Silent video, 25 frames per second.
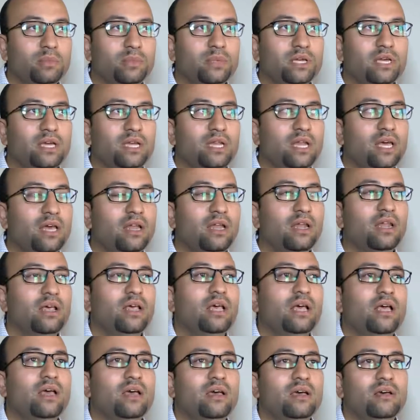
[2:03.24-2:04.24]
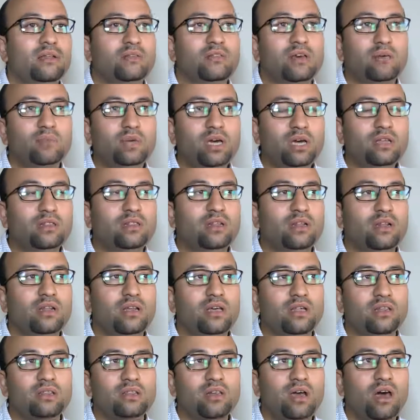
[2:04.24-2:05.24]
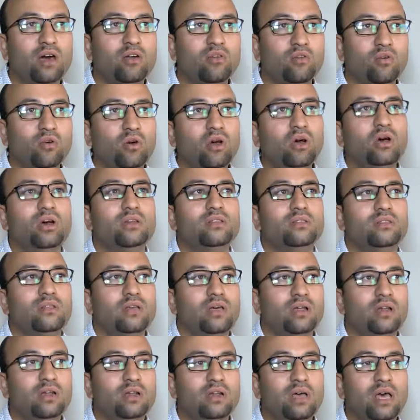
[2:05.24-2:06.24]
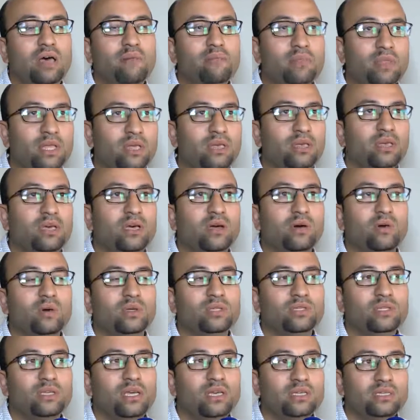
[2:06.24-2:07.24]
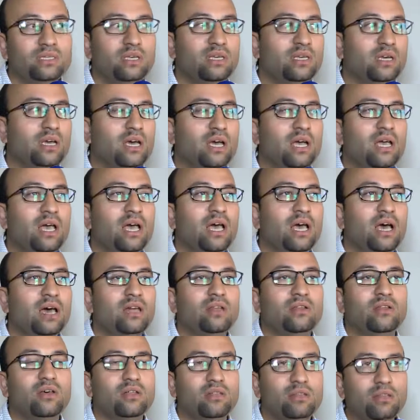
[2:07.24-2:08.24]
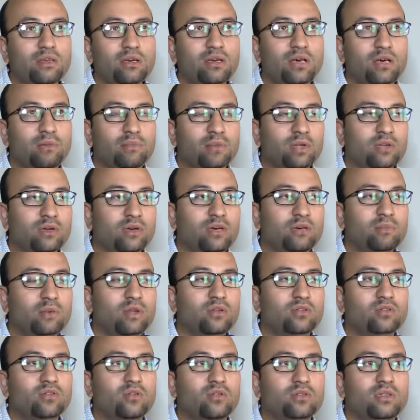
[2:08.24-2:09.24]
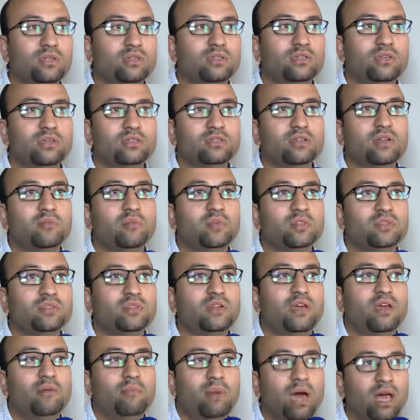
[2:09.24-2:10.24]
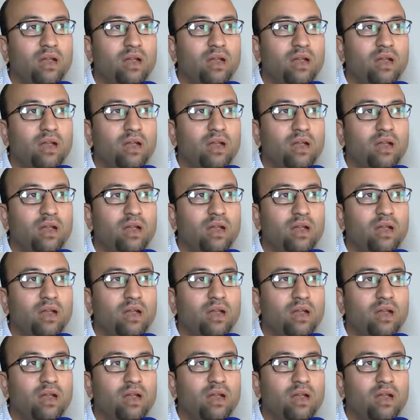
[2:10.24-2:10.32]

political and security approach towards Hamas and other parties who used to support this movement won't make Egypt capable